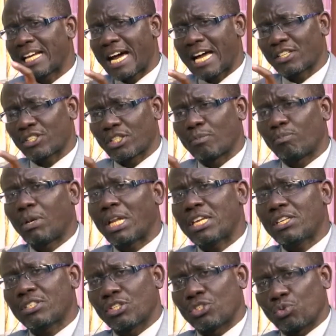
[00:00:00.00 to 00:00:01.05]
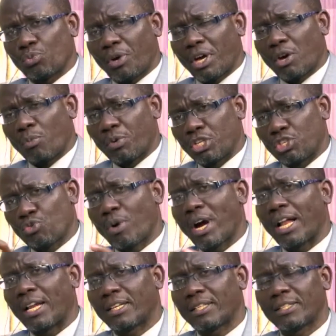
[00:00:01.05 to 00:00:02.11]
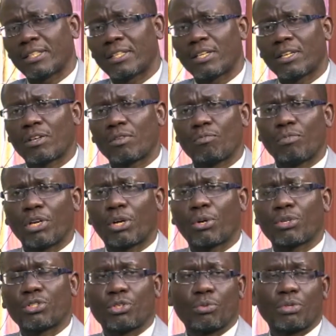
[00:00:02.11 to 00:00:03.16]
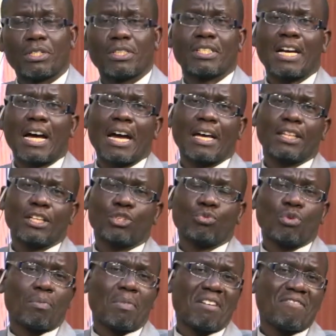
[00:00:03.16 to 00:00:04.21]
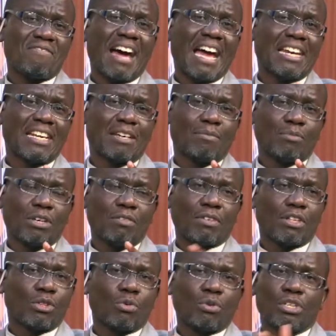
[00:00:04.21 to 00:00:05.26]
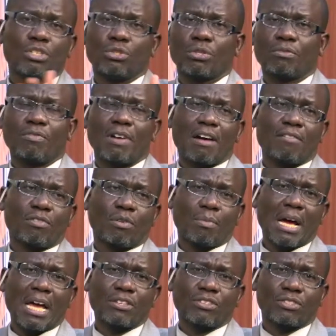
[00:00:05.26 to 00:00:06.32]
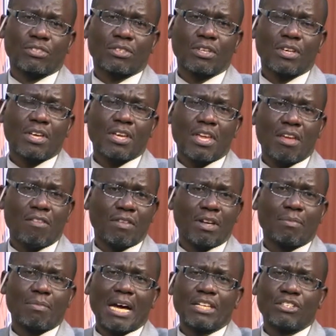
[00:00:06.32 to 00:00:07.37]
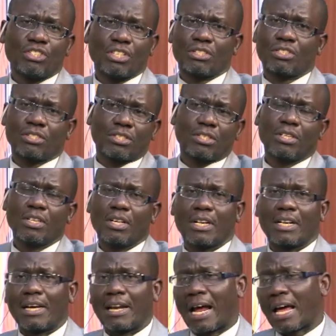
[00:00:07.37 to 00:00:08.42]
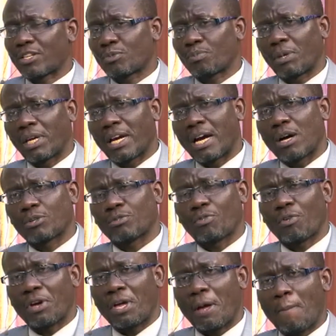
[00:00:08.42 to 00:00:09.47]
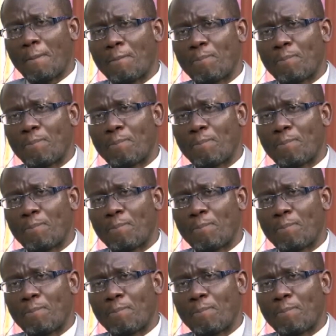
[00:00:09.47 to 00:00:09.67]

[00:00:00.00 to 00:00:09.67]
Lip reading: us the places where we dwell because he would desire that we may find him, even though he's not far from us, even by just grasping out for him.